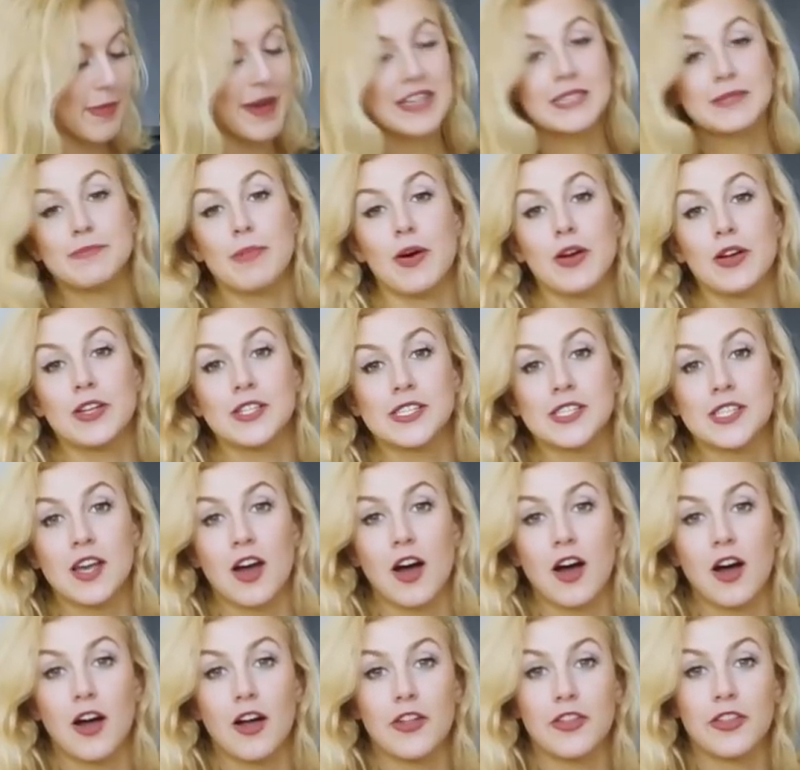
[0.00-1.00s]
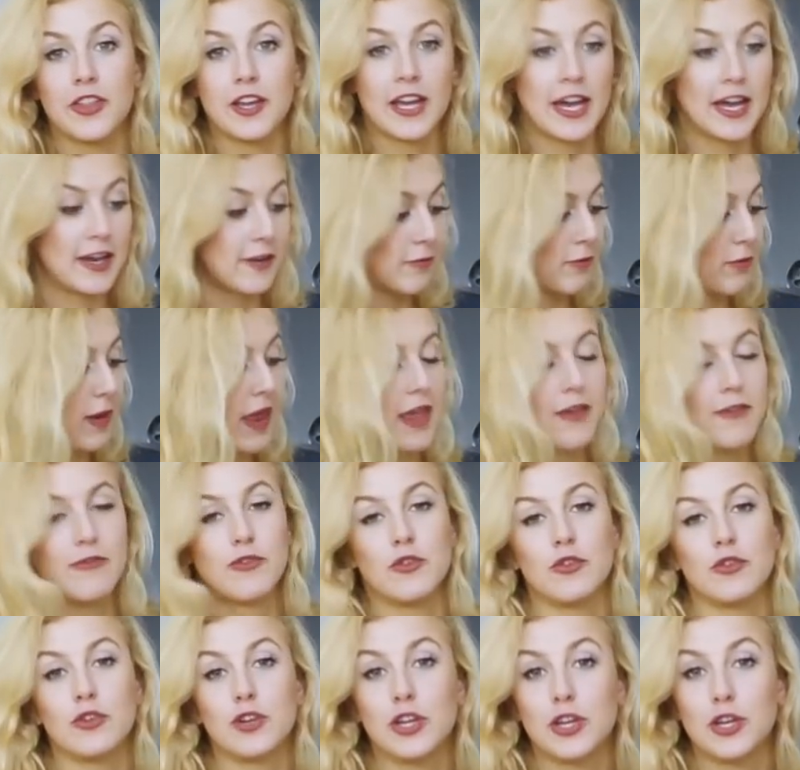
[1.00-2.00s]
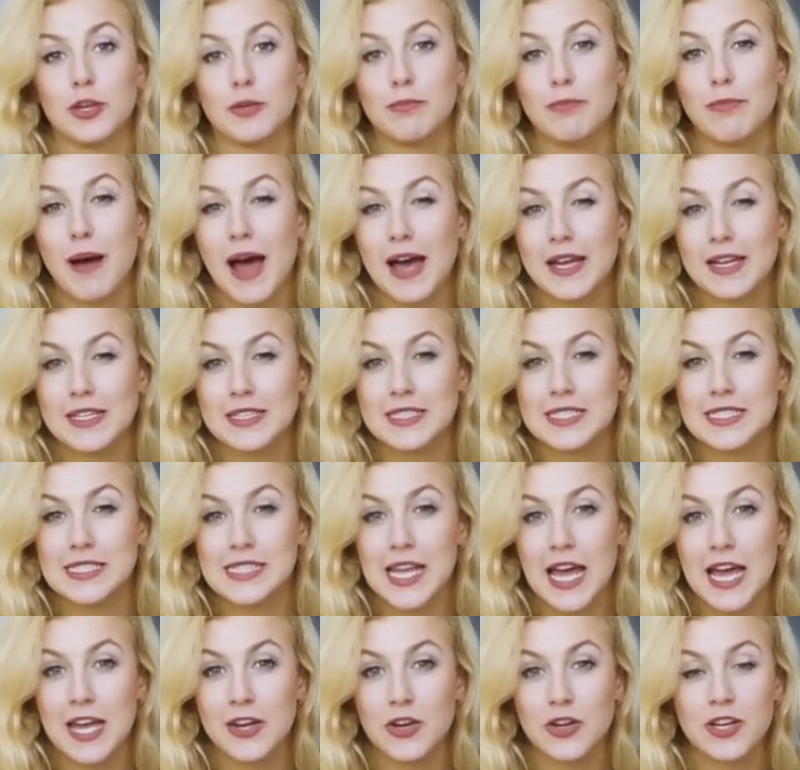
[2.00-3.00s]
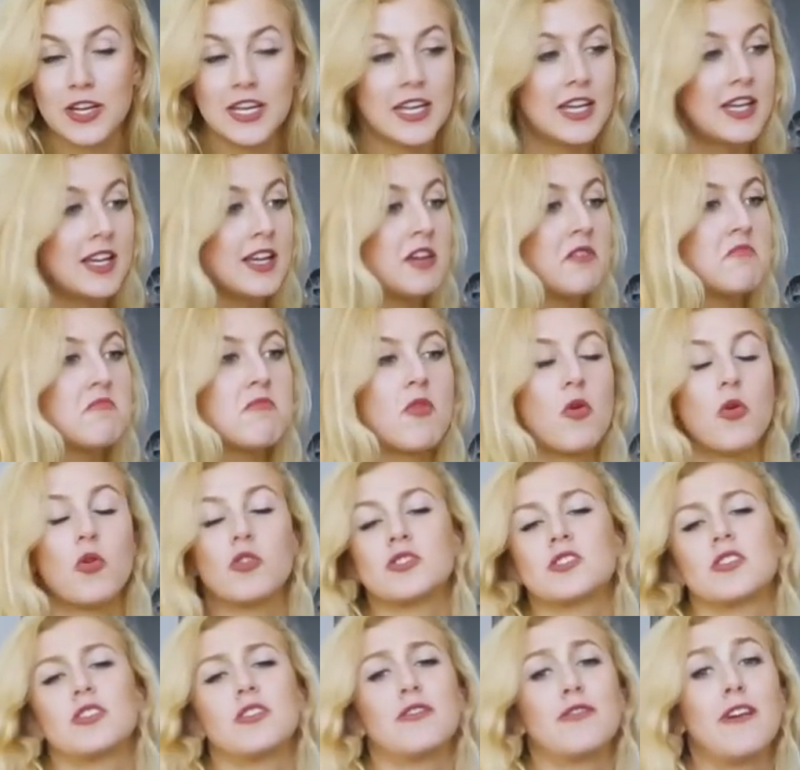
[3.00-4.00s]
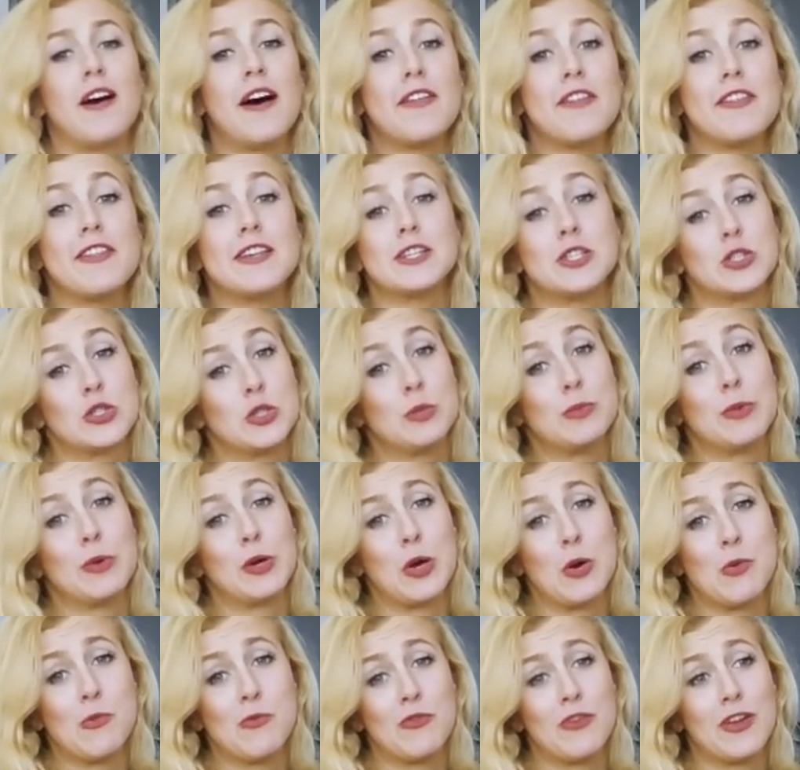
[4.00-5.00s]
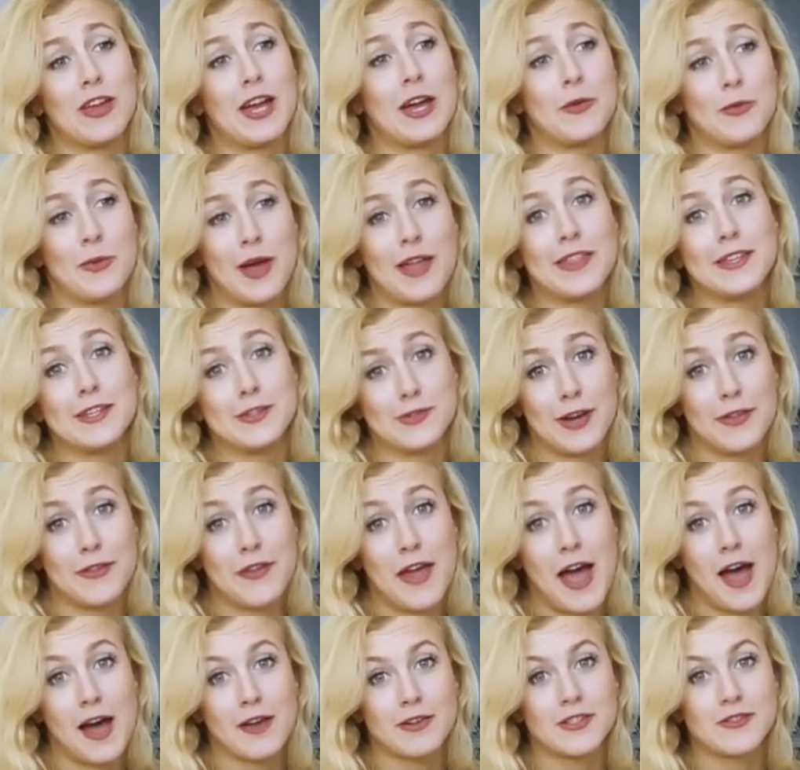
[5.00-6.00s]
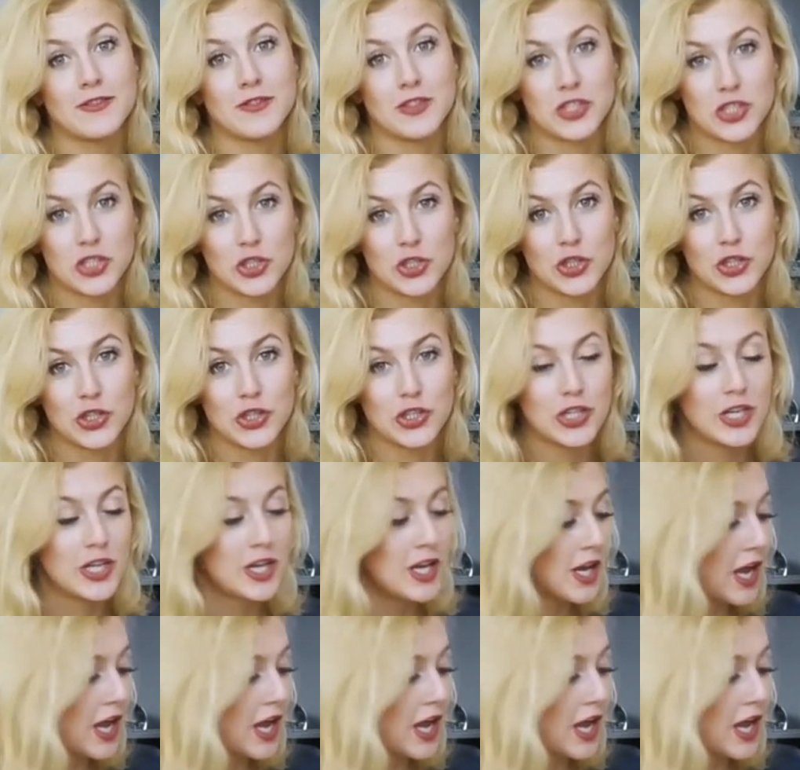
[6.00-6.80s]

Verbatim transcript: The best points are the kind of playful, cute pattern design on it. Also the fact that they're super comfy, I'd wear these around the house for sure.